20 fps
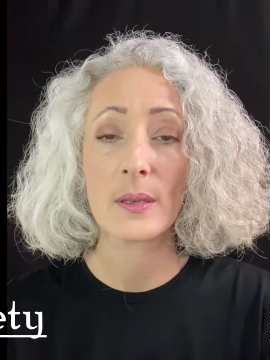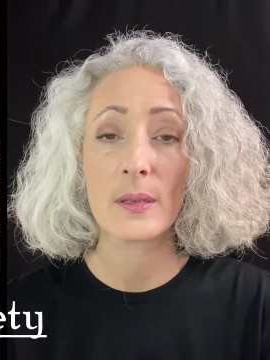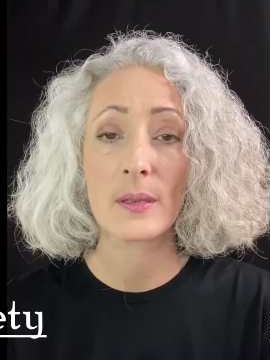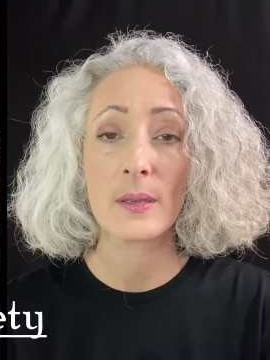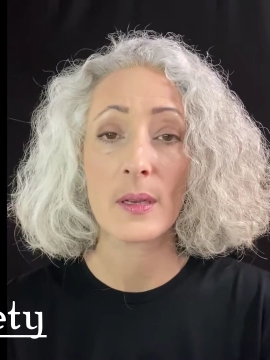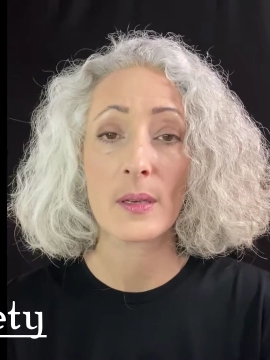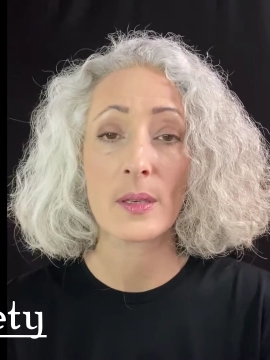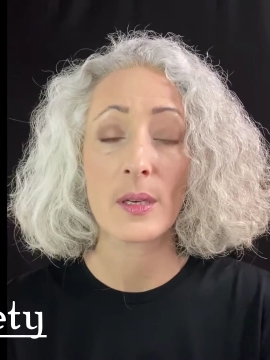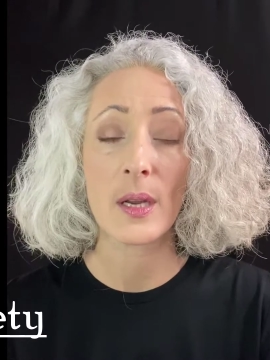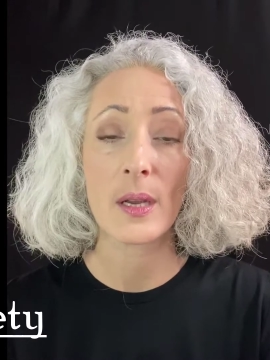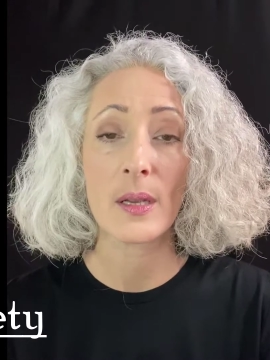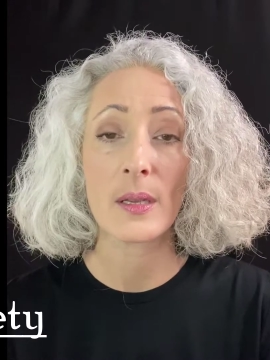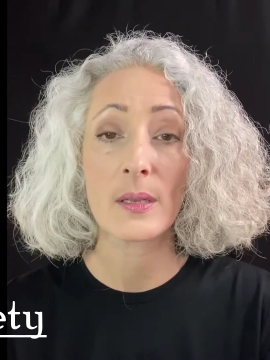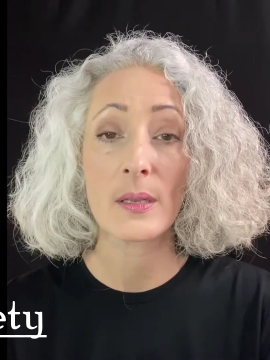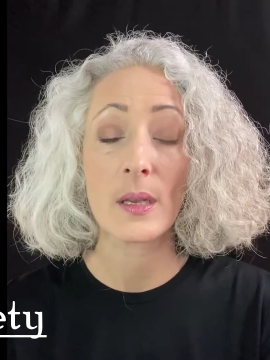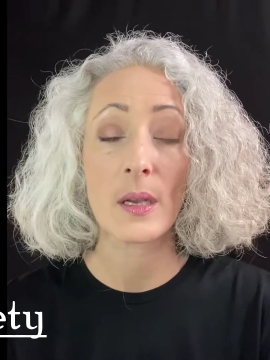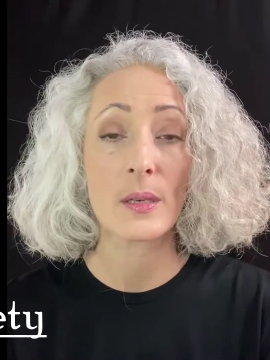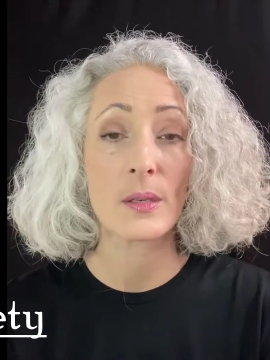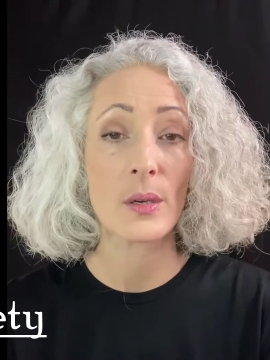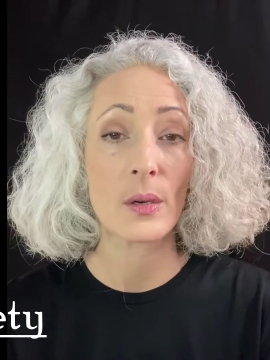such
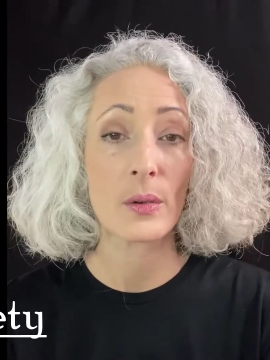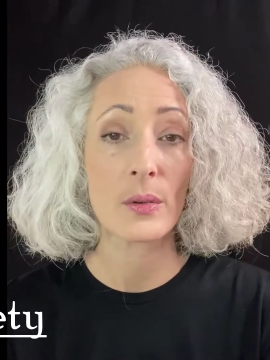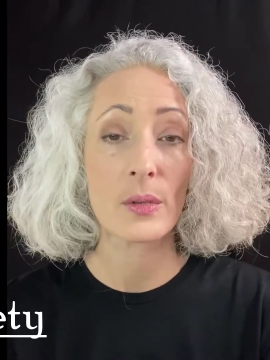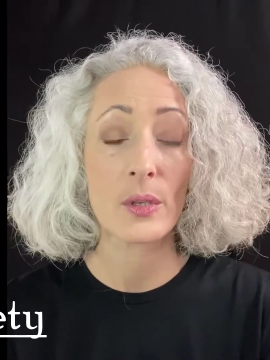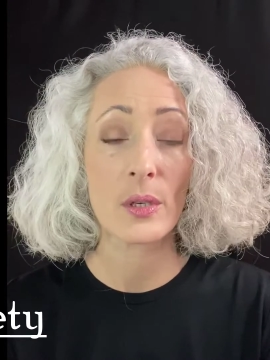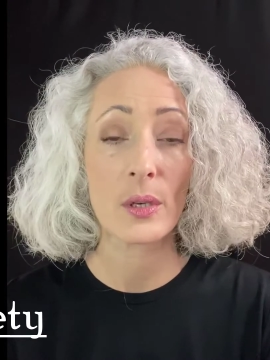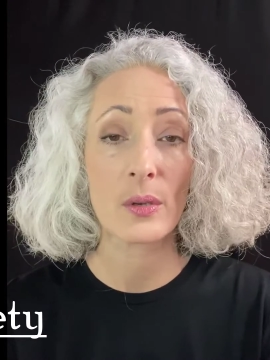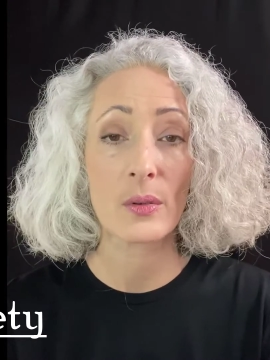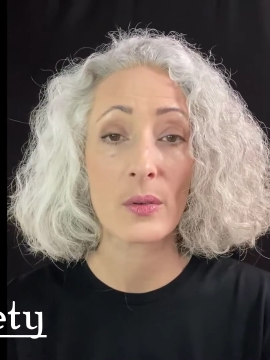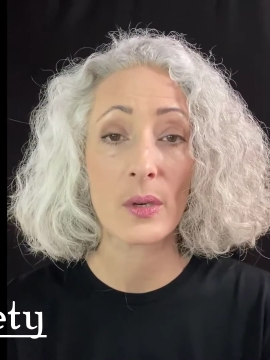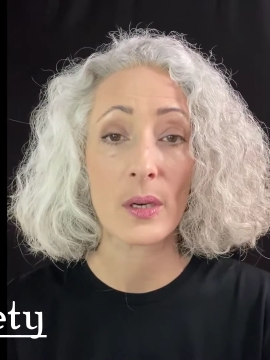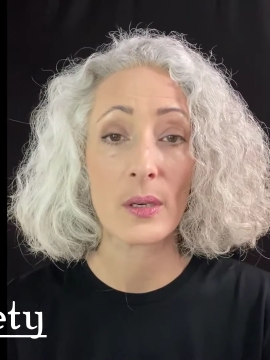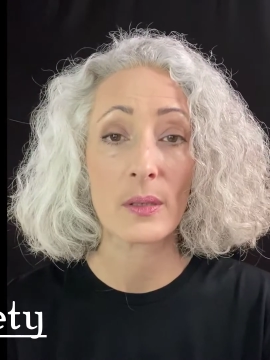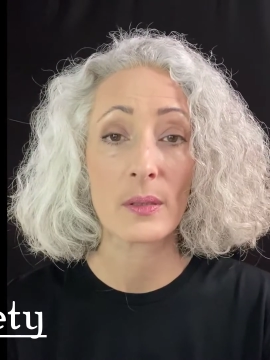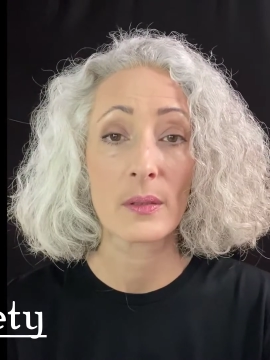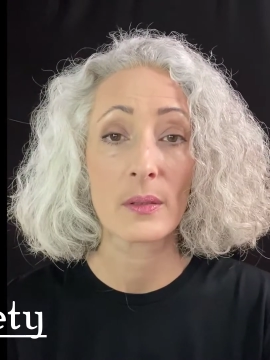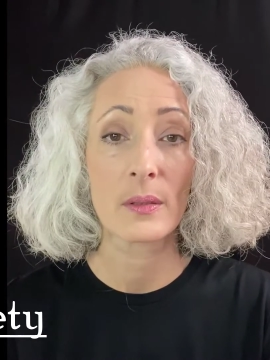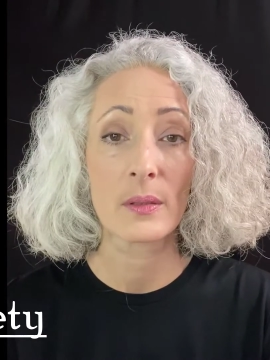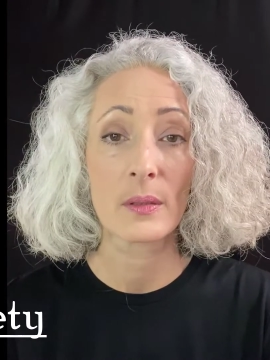as adult children,